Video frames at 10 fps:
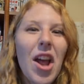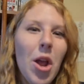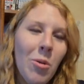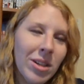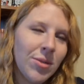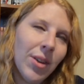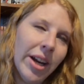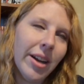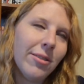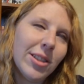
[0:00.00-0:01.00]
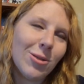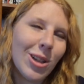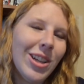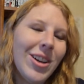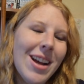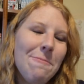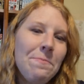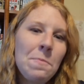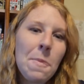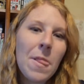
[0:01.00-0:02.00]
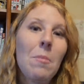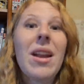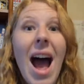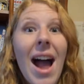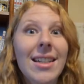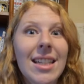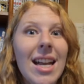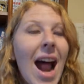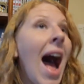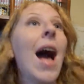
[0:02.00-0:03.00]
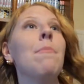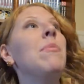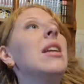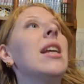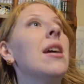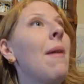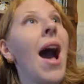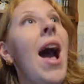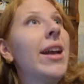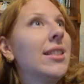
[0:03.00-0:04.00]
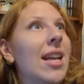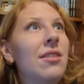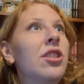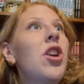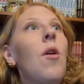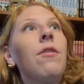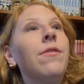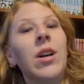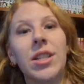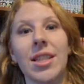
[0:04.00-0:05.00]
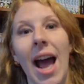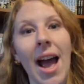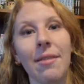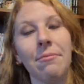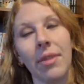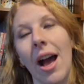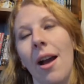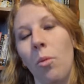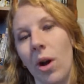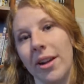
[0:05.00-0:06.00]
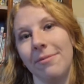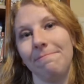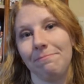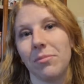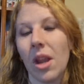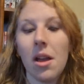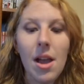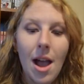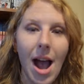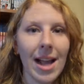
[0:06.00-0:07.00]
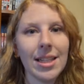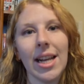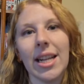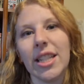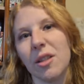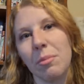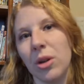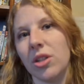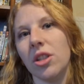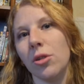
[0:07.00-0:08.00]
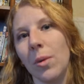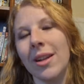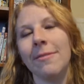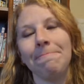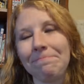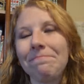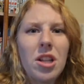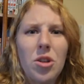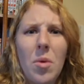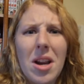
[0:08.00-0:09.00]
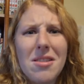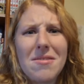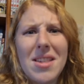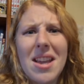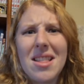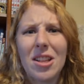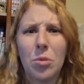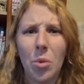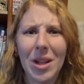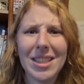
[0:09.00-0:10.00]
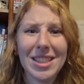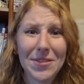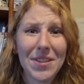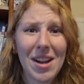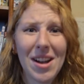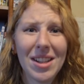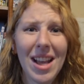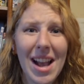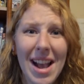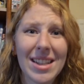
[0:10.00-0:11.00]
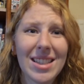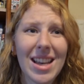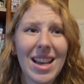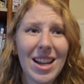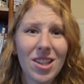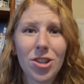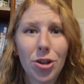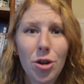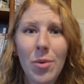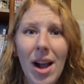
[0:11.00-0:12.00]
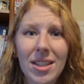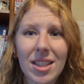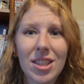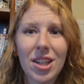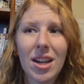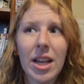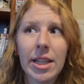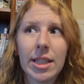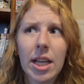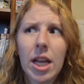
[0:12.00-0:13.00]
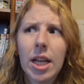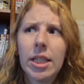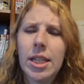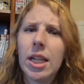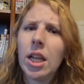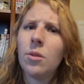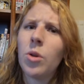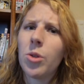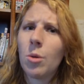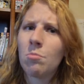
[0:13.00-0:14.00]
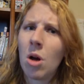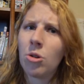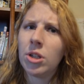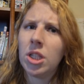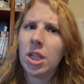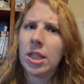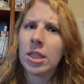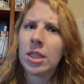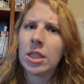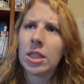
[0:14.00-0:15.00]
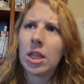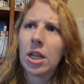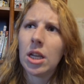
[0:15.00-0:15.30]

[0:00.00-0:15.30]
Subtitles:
It was funny. It was really great. But I did it. I beat him. I said the joke first. I won. I take it as a personal win. So one other thing that's really difficult as an internal processor is dealing with emotions